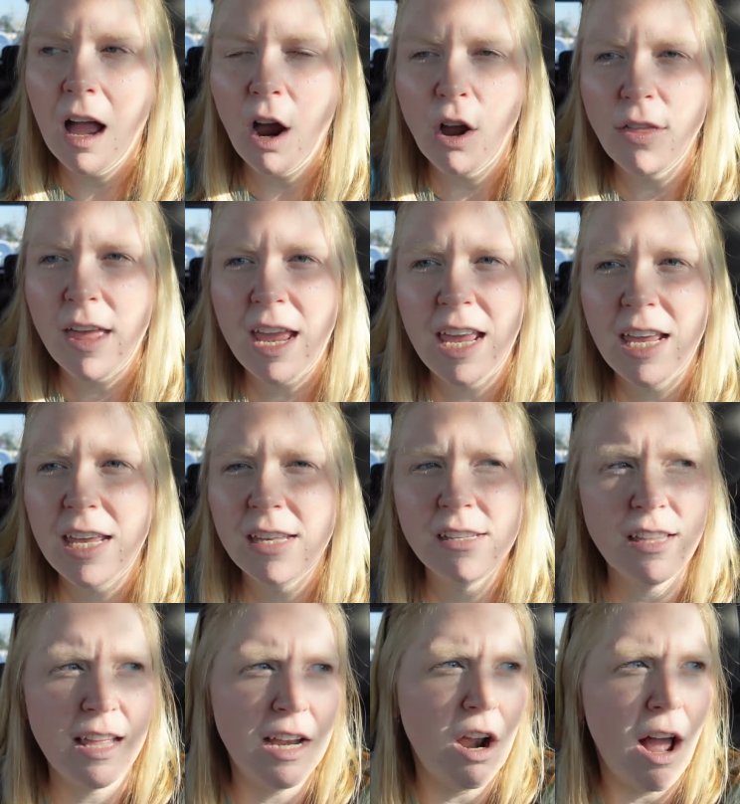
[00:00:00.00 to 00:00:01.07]
Are they,
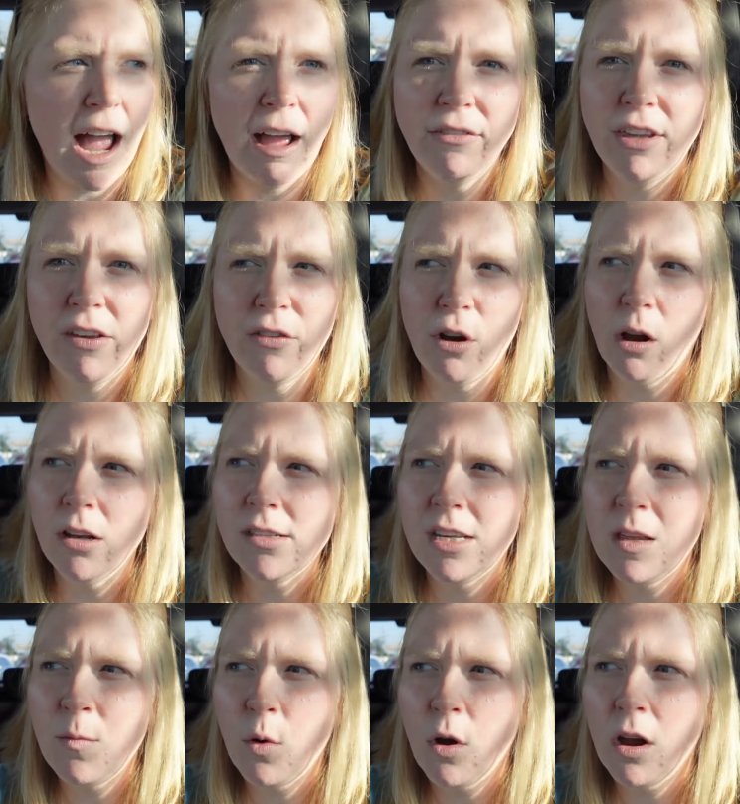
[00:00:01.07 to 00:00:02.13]
do they not have gift cards
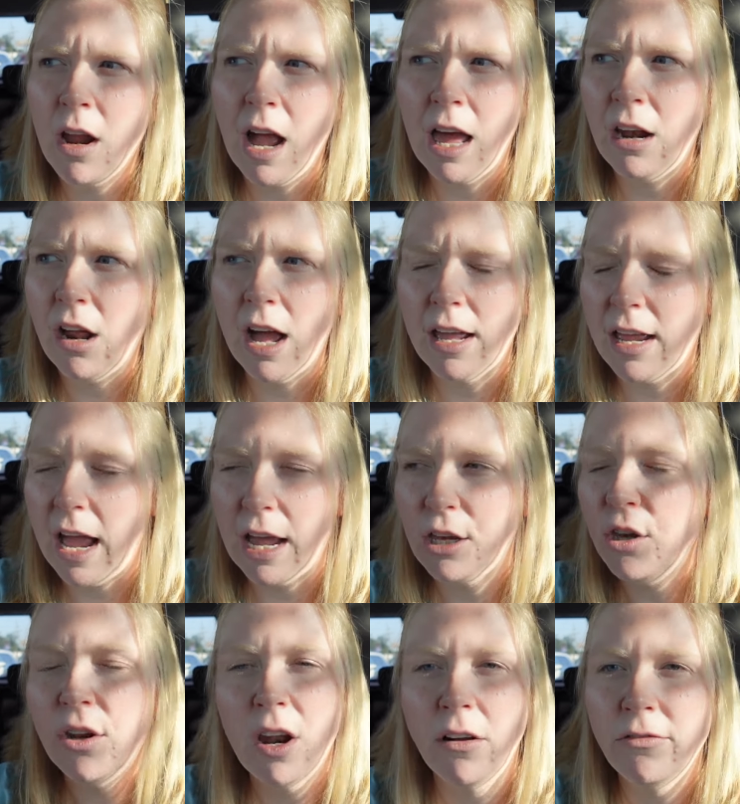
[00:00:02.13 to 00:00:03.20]
anymore? I, don't, I, I
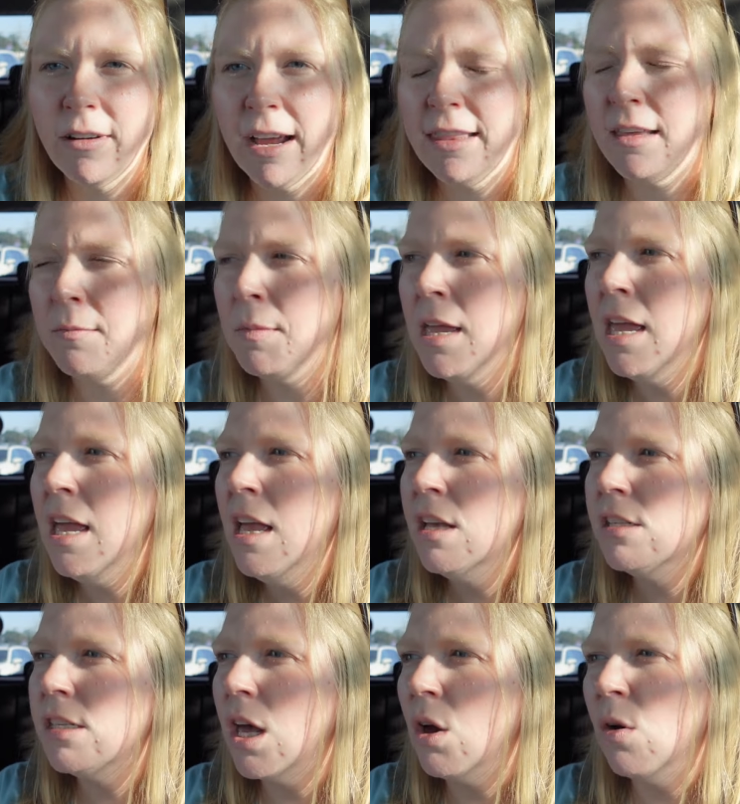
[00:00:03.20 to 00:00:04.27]
could not find them.
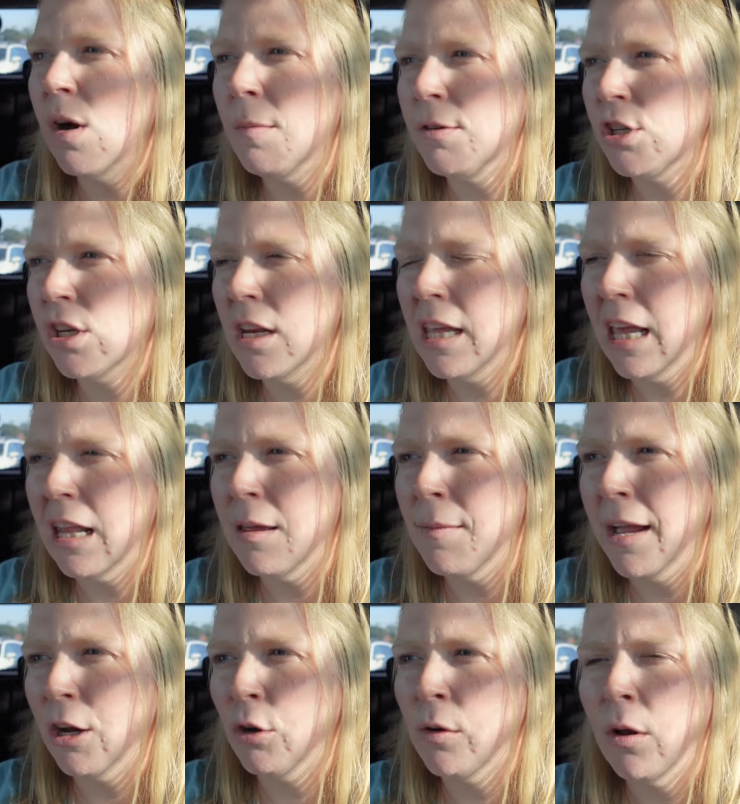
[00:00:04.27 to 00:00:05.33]
So I'm just going to get them
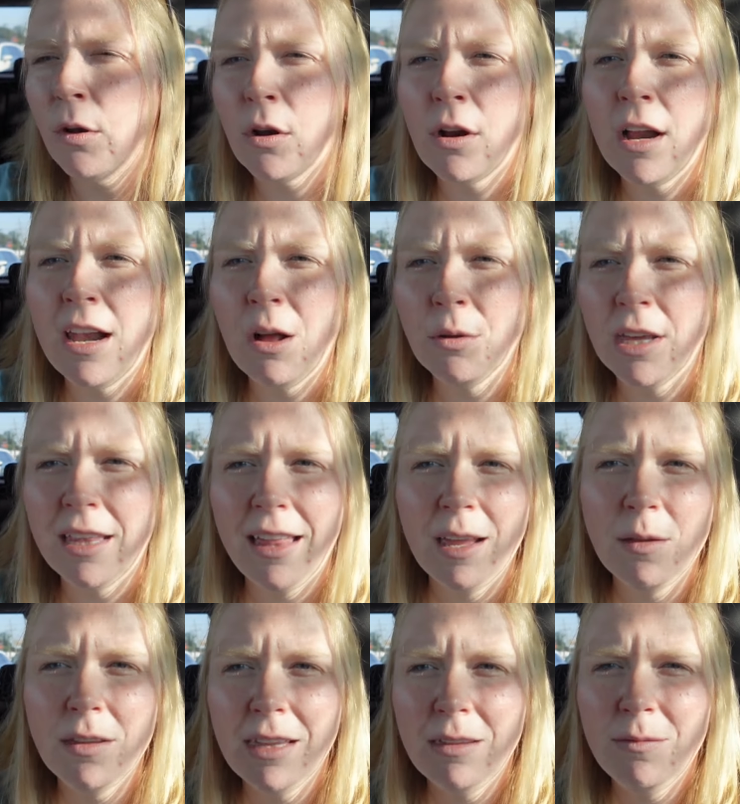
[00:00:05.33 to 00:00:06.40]
at Kroger, and I'll get
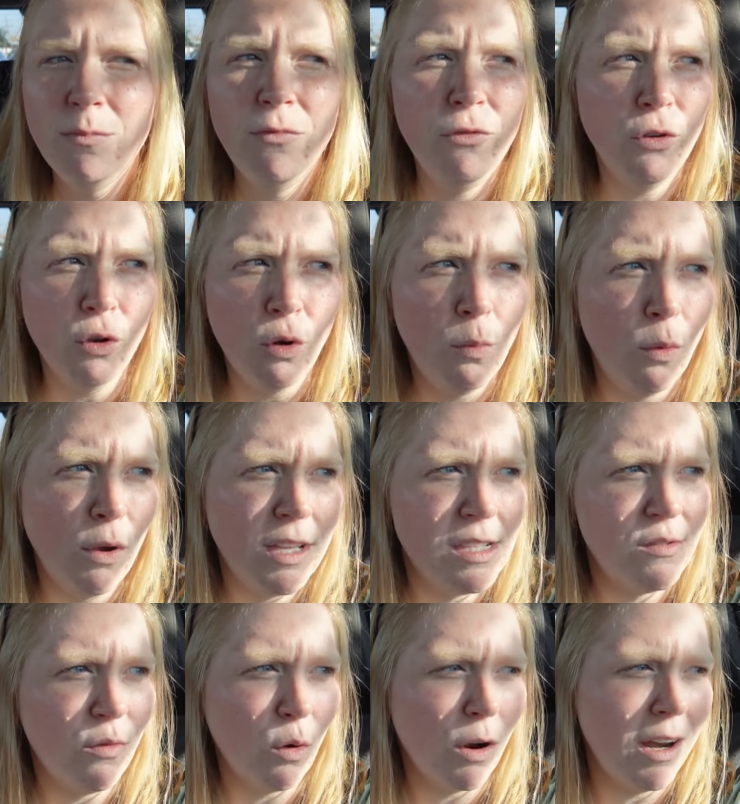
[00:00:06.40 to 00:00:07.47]
like fuel
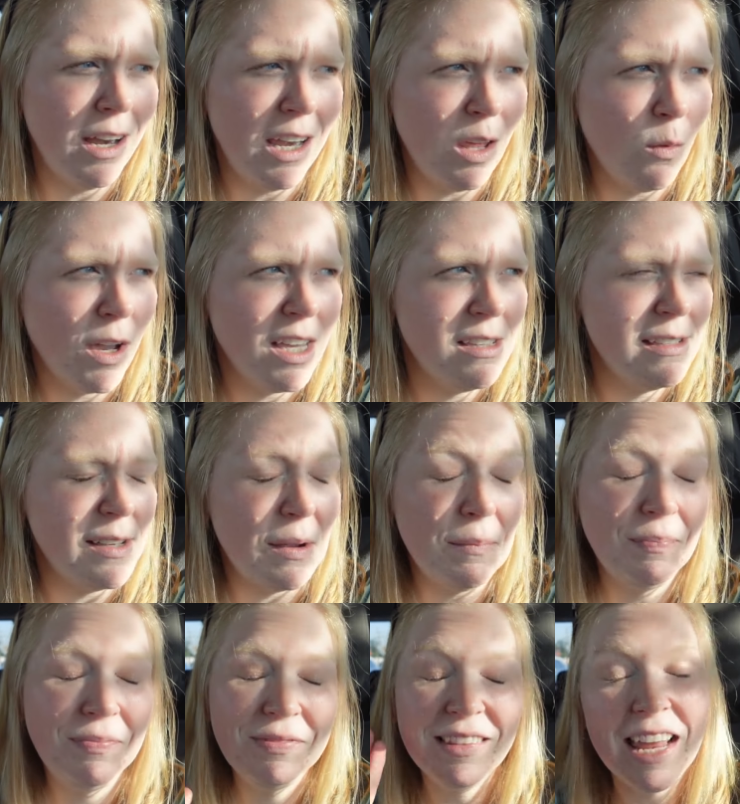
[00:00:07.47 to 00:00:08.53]
points for it anyway. So
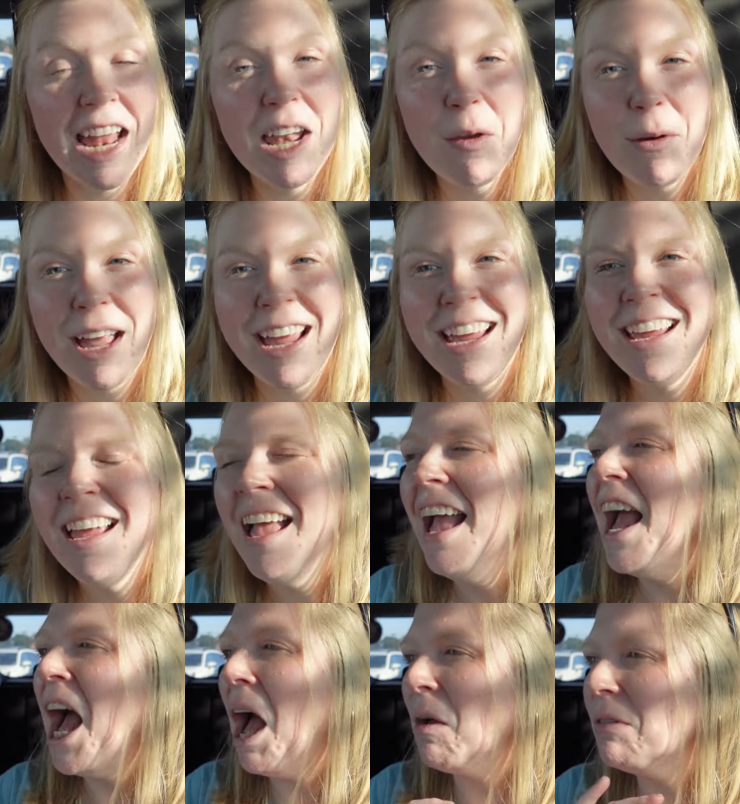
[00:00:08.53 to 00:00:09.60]
anyway,
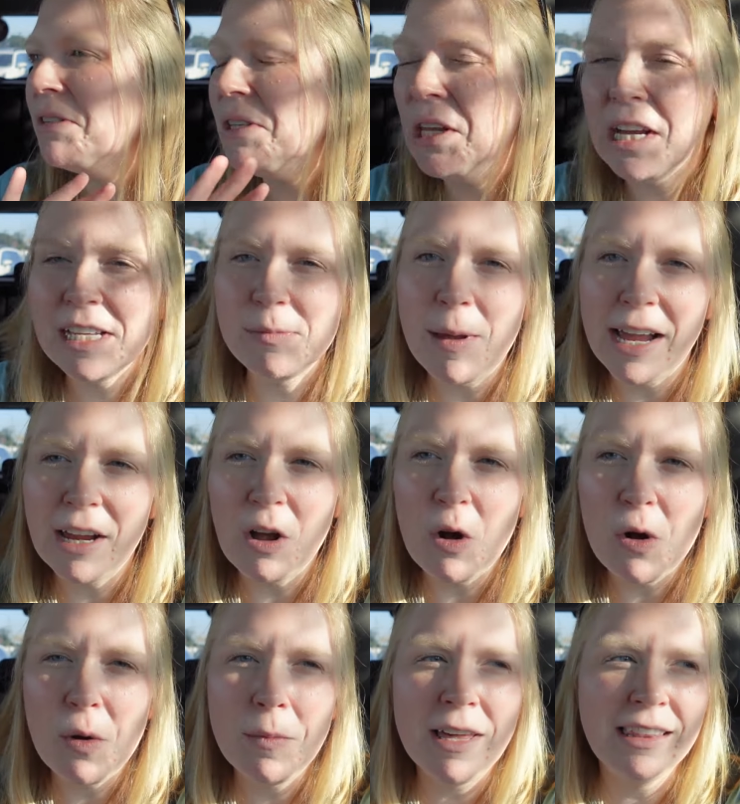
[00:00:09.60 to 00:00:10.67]
I will see you guys back at
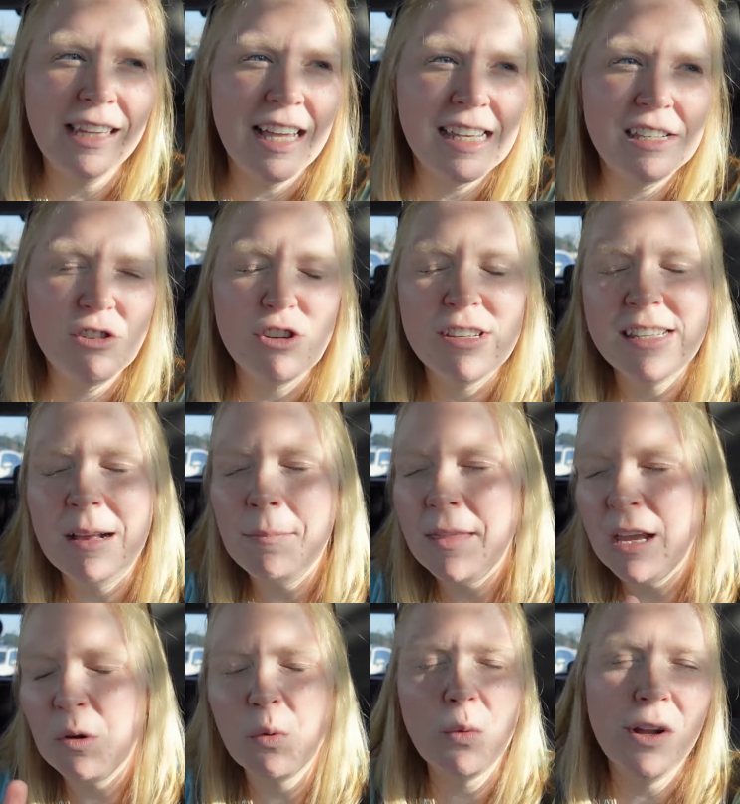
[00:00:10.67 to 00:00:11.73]
home unless just
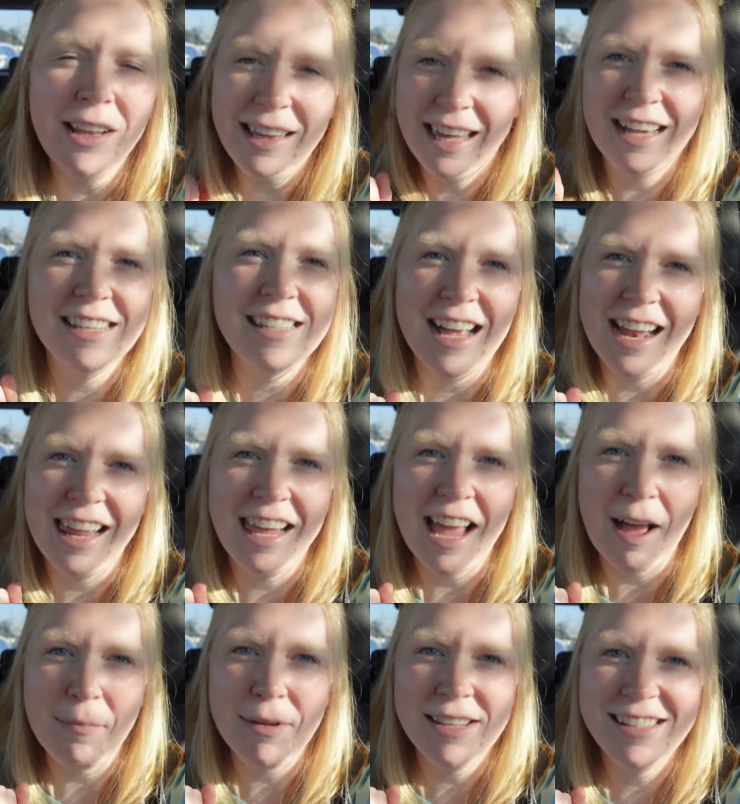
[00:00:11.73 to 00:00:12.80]
something really exciting
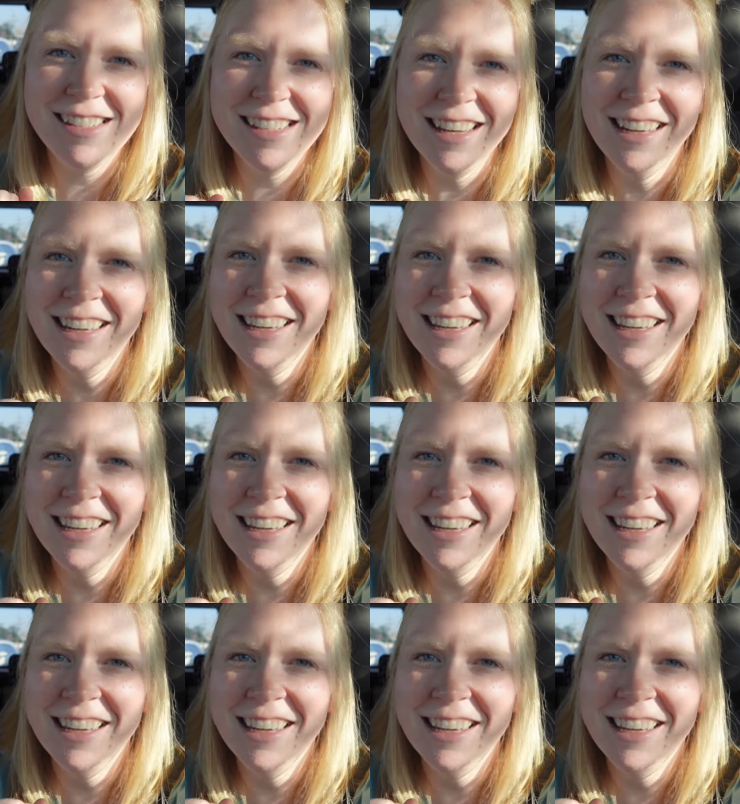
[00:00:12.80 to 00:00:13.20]
happens.